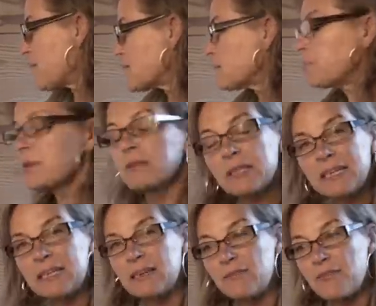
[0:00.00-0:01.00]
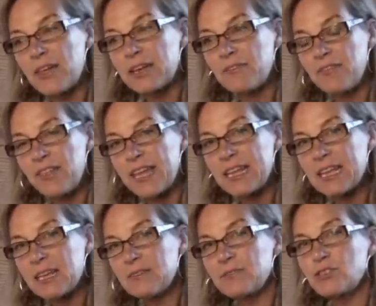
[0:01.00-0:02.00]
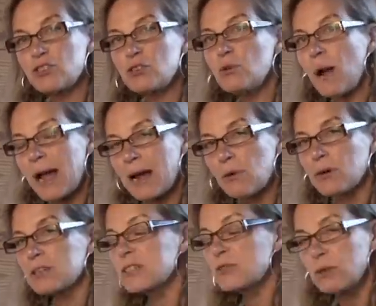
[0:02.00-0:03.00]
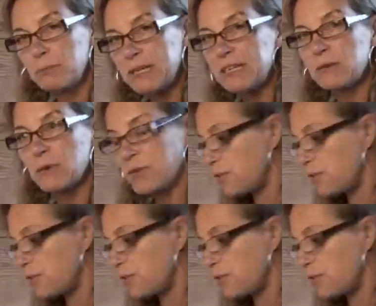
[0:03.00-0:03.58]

to believe that if they give 2 hours to a meeting with